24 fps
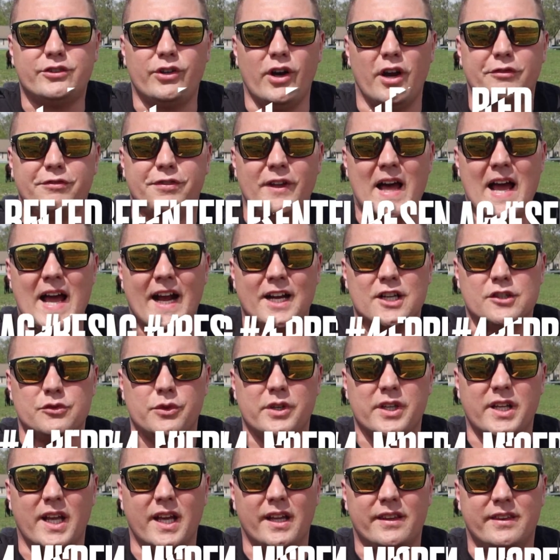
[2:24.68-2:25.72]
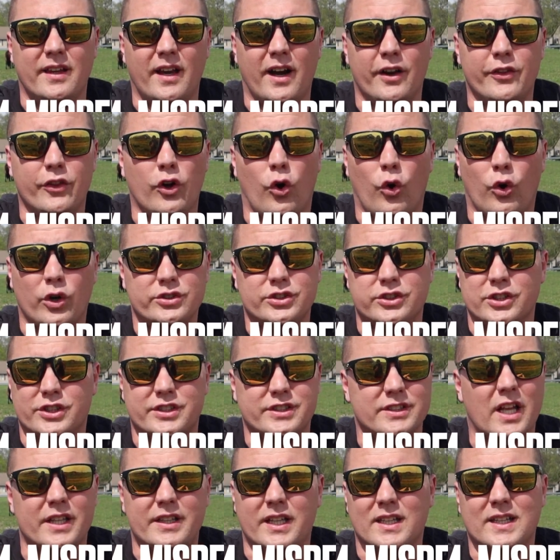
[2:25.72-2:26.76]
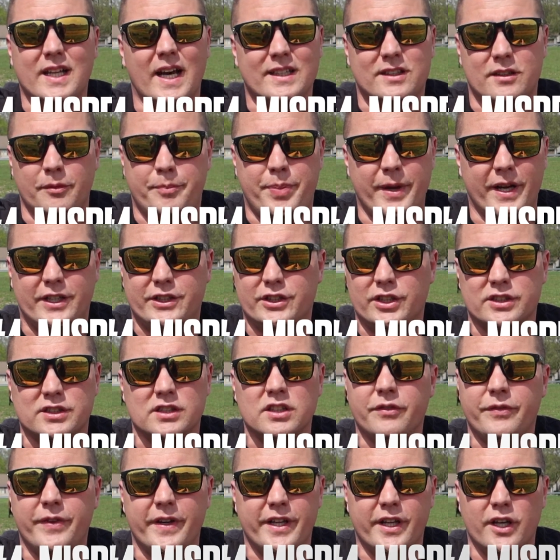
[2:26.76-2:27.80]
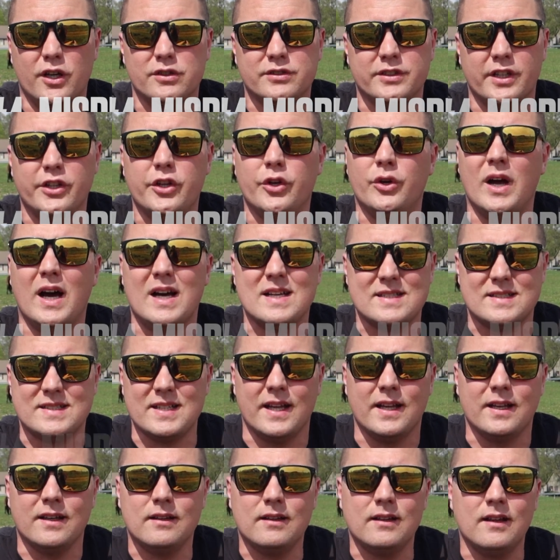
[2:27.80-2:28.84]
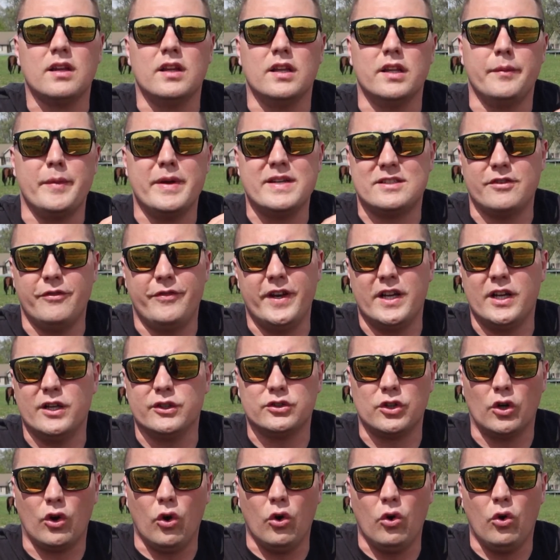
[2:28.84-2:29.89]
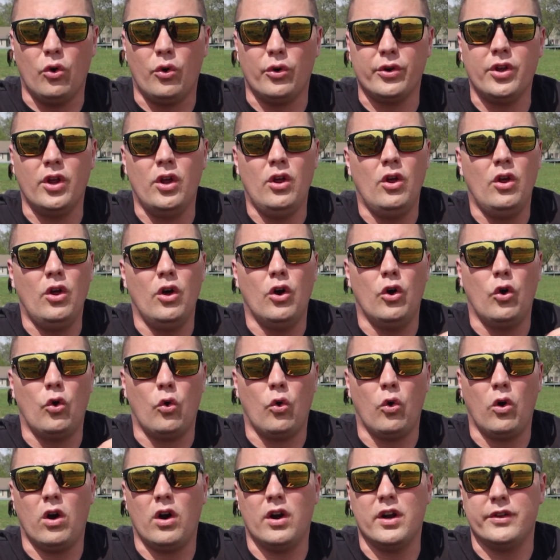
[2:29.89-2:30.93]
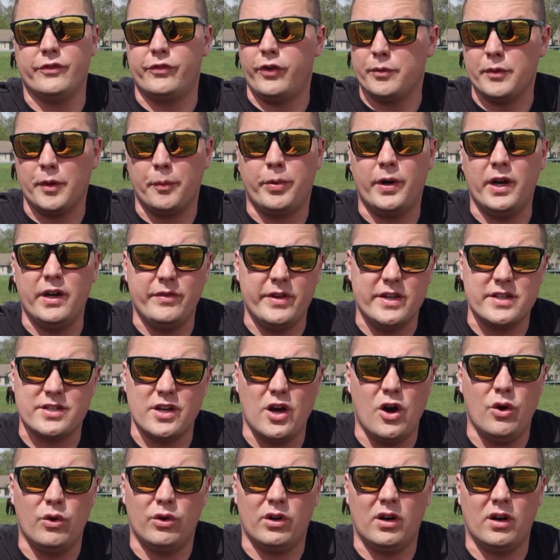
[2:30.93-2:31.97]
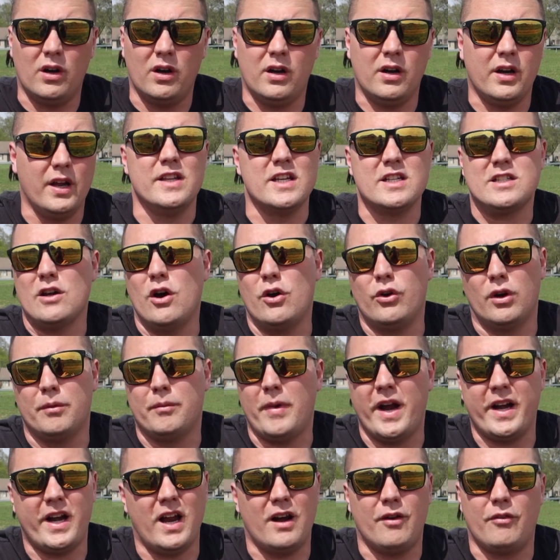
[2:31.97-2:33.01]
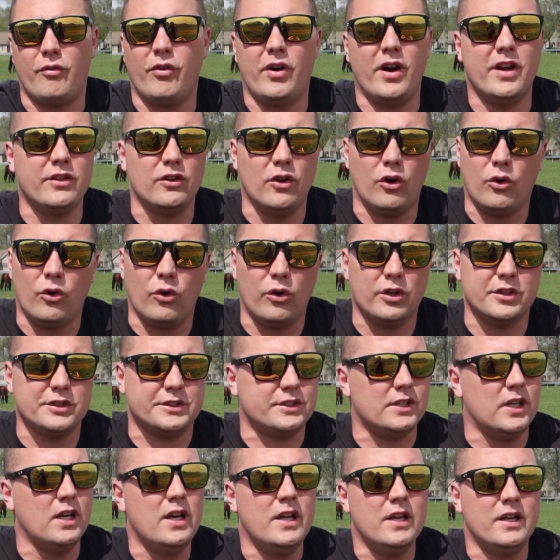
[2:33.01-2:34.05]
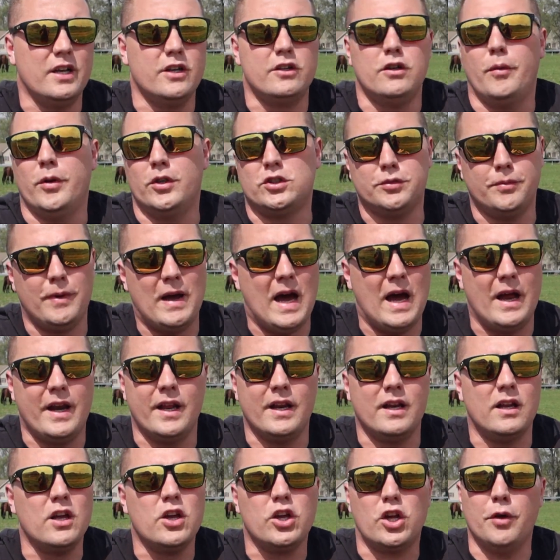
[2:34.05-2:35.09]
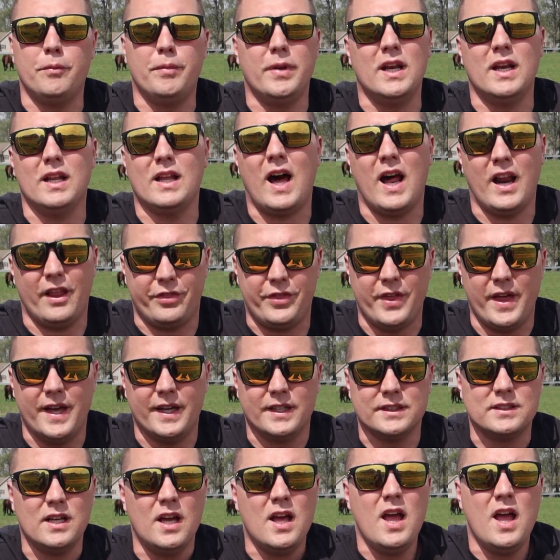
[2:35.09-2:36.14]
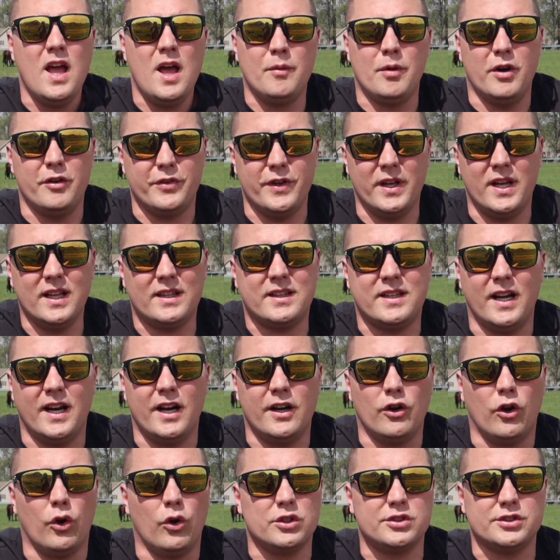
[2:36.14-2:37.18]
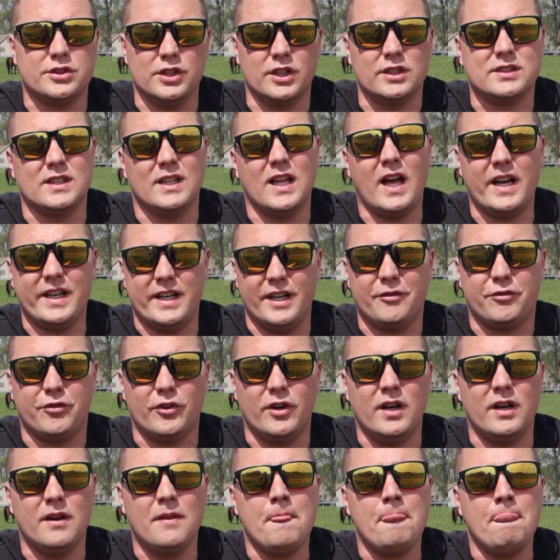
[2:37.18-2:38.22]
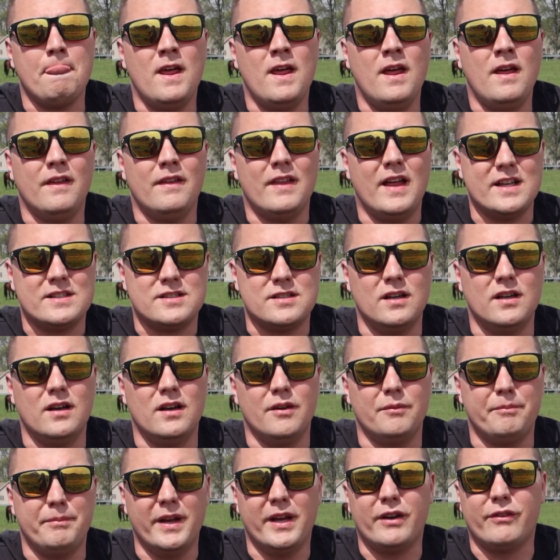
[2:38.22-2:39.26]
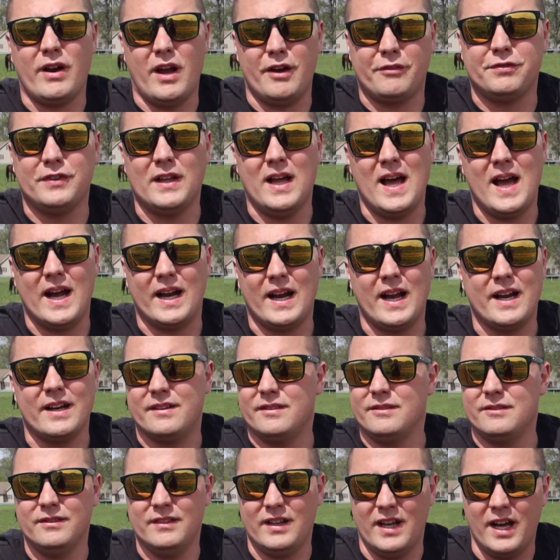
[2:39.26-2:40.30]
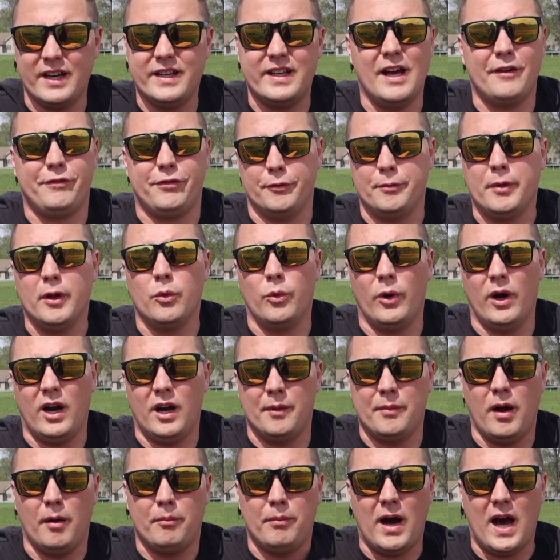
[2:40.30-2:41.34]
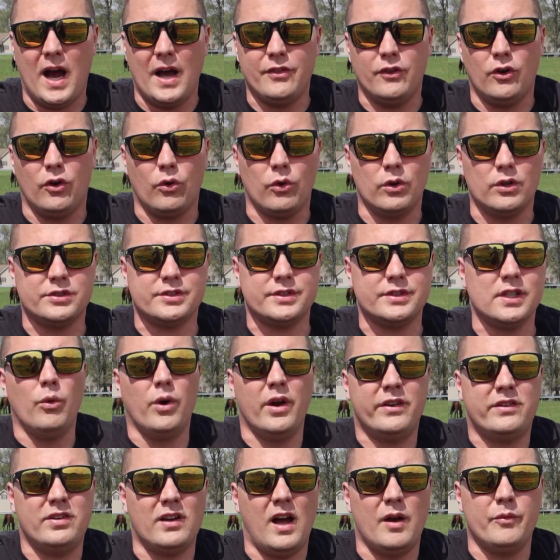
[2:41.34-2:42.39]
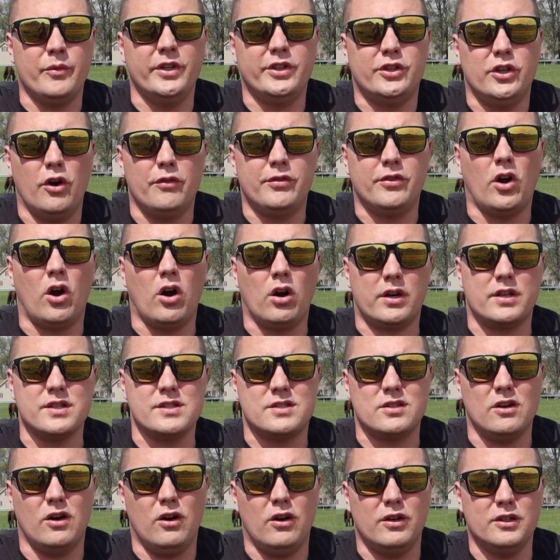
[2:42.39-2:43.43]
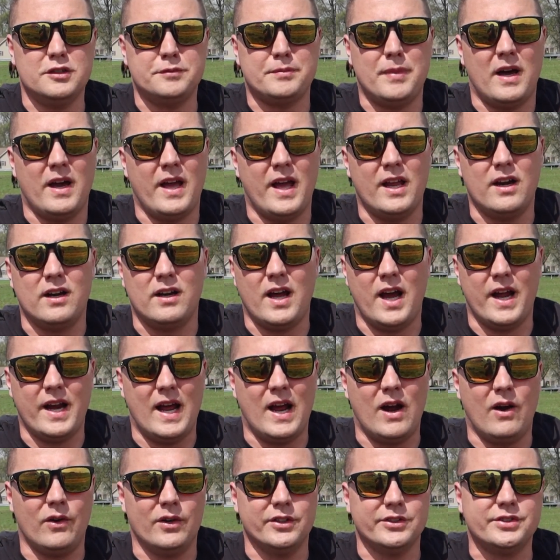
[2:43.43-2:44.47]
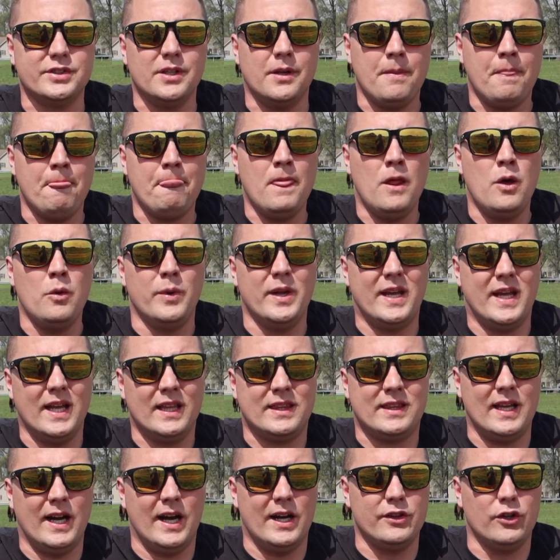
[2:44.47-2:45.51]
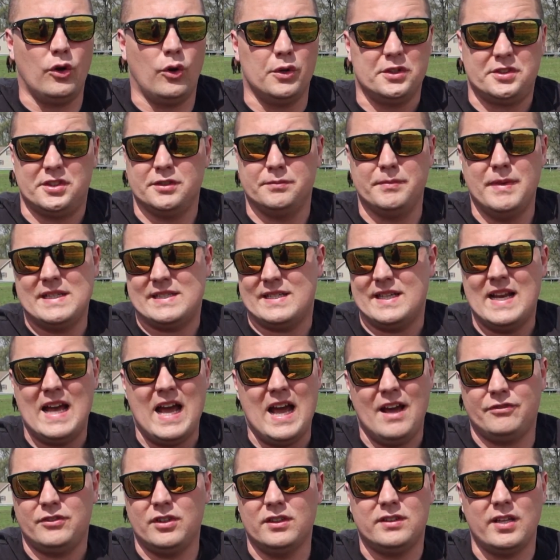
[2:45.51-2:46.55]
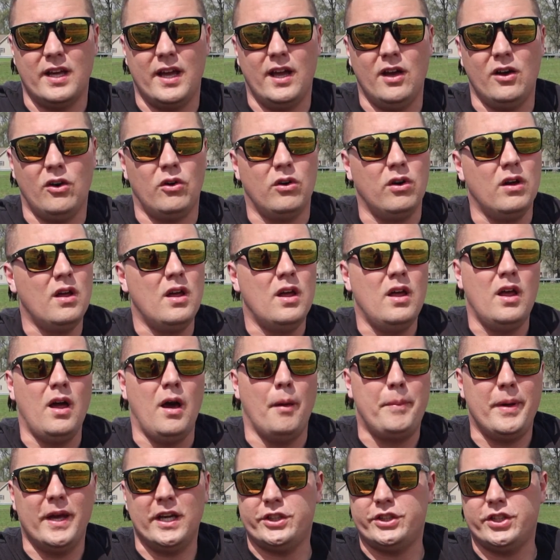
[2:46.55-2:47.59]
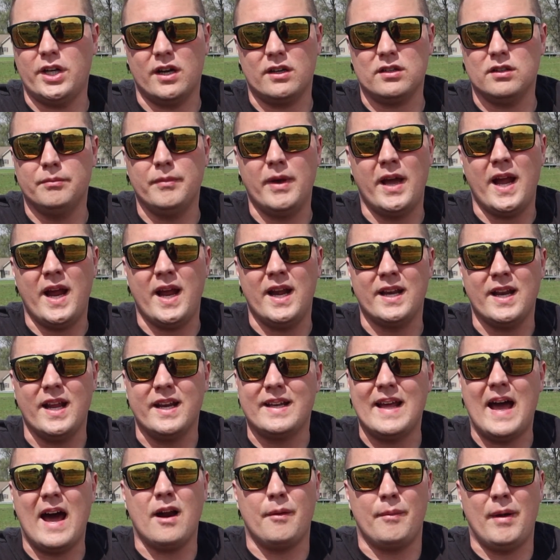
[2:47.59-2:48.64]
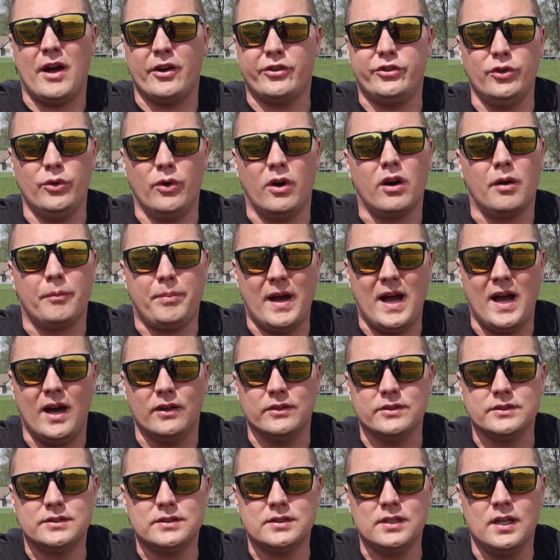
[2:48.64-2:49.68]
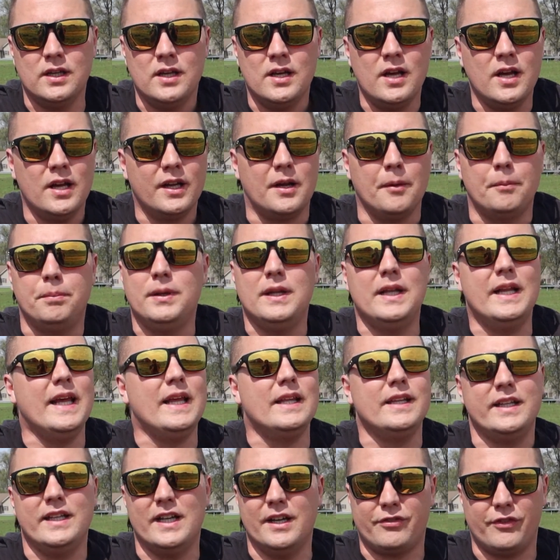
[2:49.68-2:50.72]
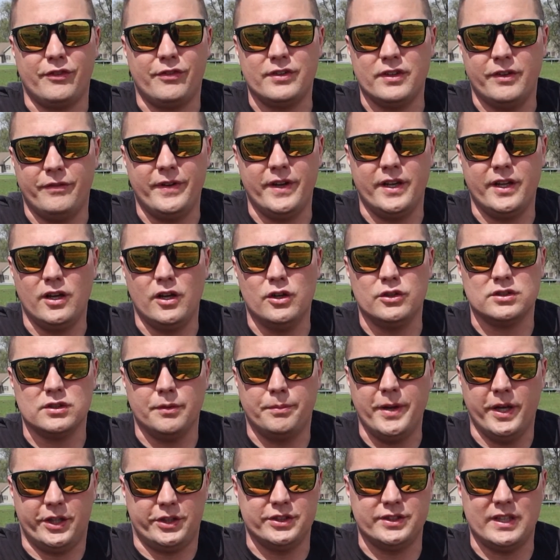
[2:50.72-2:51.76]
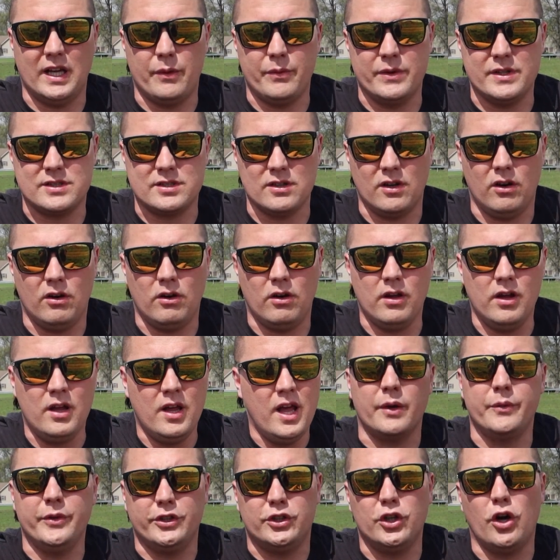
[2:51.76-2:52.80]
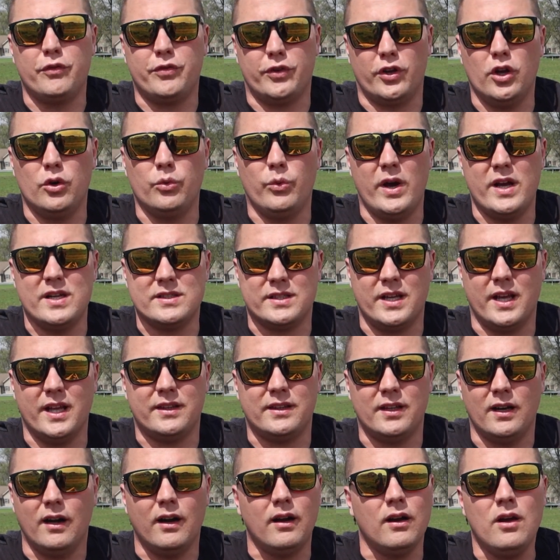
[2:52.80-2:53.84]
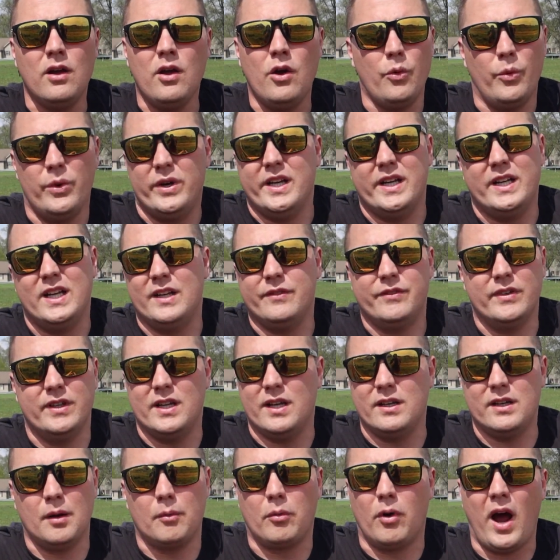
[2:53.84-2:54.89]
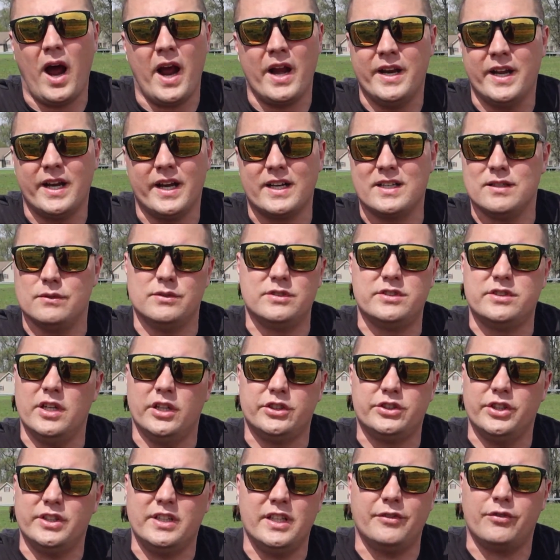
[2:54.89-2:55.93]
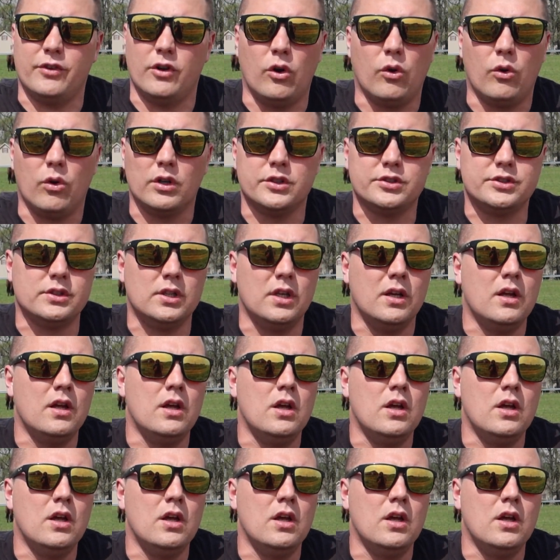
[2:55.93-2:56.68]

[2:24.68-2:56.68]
red flag is when you get there and the horse looks nothing like the pictures and the videos that you got sent. That means the videos are old or from the previous owner. And this owner might not have ridden the horse, doesn't know much about it. Could mean a lot of things. But if you get there and the horse looks a lot different, that's a big red flag. I'd definitely be wary about buying the horse. One time we drove to Arkansas, it was about 8 or 9 hours. We get there and the horse is missing half the tail, a big chunk of the mane, and down about 200 pounds. Completely different from the videos and the pictures that we saw. And we drove a good ways to get there. We didn't even end up riding it because it was such a different horse.